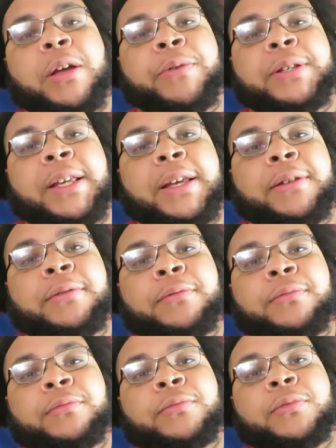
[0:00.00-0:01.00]
that we did.
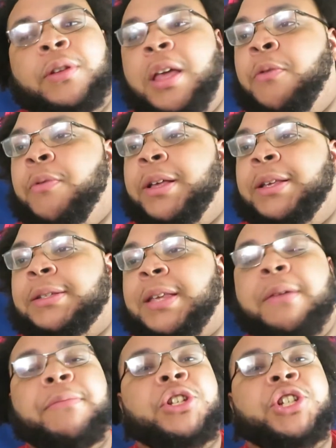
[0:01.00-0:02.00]
It was
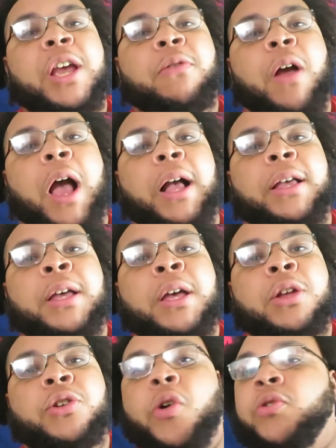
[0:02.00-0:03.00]
him and J-Rock,
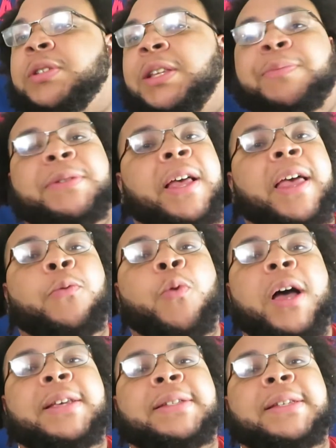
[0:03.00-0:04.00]
No Sleep to
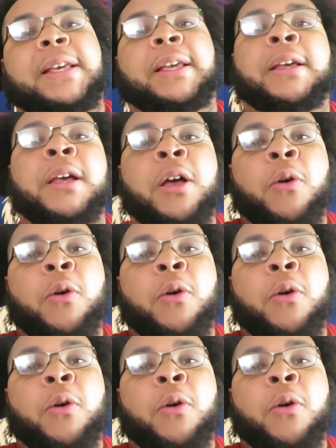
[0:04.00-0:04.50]
NYC.